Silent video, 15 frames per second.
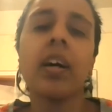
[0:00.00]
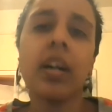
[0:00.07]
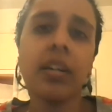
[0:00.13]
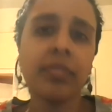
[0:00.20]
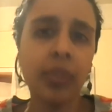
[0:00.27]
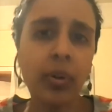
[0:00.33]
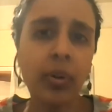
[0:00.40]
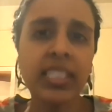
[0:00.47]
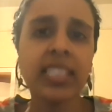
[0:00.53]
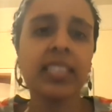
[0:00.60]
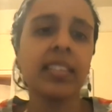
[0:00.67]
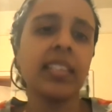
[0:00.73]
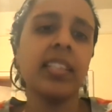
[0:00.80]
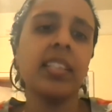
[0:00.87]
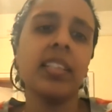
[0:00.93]
Of course,
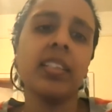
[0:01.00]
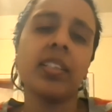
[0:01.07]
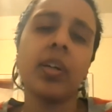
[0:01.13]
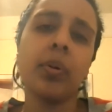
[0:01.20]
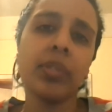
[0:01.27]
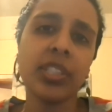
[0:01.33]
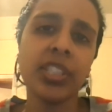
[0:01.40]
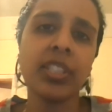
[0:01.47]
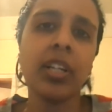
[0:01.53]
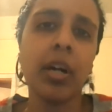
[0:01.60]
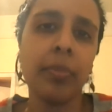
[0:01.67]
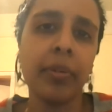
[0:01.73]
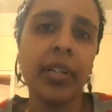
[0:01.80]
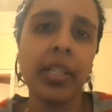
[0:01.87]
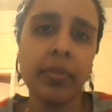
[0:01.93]
the coalition
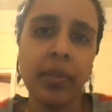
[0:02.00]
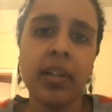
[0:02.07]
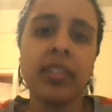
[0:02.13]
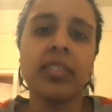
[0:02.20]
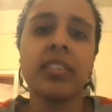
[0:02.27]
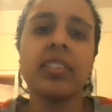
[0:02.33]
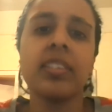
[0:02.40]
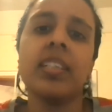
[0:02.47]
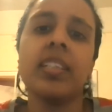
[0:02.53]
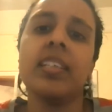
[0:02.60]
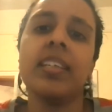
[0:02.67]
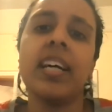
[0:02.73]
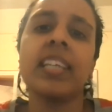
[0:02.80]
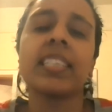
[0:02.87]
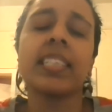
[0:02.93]
operating model
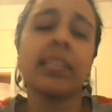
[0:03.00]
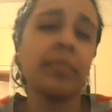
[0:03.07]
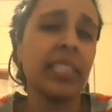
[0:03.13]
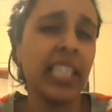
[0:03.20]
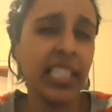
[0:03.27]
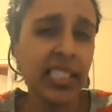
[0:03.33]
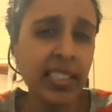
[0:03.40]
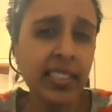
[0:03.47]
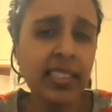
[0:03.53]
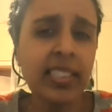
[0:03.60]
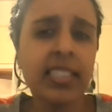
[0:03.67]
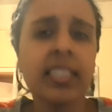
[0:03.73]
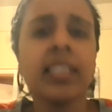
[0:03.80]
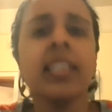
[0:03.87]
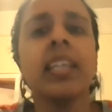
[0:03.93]
uh, has
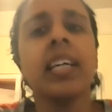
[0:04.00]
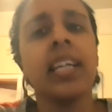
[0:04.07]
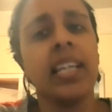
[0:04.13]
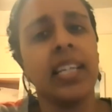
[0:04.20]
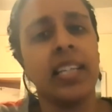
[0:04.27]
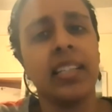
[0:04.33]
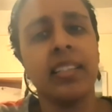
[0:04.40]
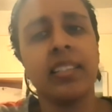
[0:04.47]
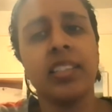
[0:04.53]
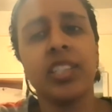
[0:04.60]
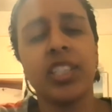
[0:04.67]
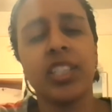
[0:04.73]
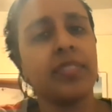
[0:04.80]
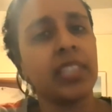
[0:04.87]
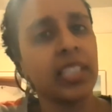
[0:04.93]
limitations in
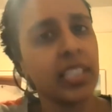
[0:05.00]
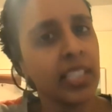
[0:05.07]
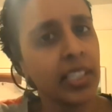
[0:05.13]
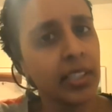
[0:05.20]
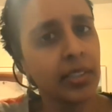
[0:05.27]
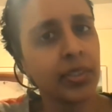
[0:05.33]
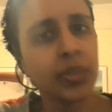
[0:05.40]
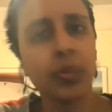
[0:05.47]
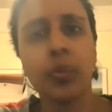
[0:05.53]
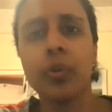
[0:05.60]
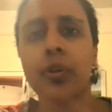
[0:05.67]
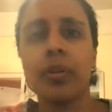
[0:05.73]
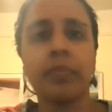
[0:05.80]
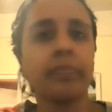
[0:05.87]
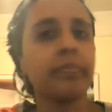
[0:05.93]
shifting gears
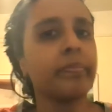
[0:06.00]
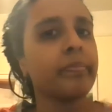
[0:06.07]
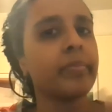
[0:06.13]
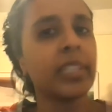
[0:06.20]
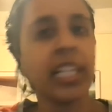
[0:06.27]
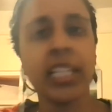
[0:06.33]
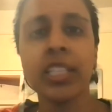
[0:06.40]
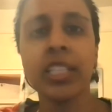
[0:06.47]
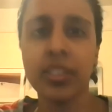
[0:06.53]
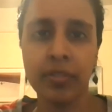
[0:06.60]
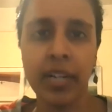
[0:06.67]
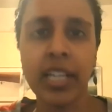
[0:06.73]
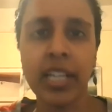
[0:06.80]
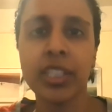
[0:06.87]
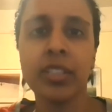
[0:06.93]
or changing
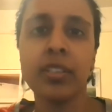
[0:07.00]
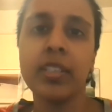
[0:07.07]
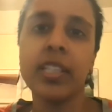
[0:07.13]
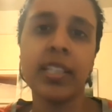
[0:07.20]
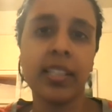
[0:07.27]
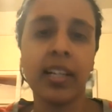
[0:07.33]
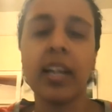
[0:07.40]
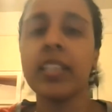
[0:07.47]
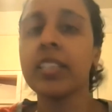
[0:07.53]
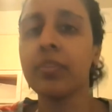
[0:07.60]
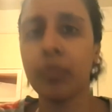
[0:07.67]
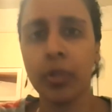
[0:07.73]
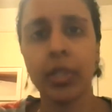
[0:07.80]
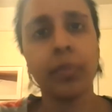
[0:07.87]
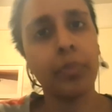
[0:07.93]
direction in the kinds of
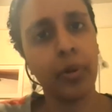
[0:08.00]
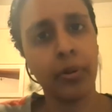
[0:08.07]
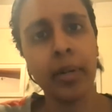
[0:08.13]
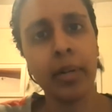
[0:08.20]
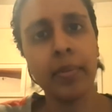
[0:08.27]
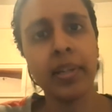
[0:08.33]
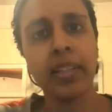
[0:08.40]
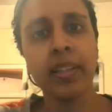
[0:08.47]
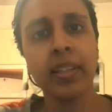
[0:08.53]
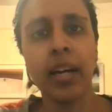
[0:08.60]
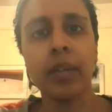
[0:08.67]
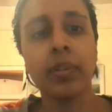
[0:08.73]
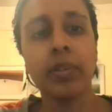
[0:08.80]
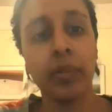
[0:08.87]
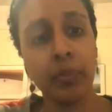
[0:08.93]
work and programming
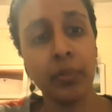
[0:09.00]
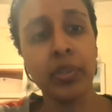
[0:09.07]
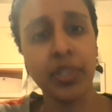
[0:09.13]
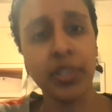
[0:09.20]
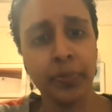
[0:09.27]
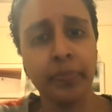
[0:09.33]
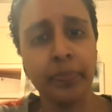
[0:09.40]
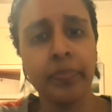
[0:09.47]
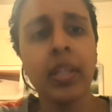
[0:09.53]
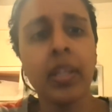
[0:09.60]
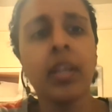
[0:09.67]
that, that we do.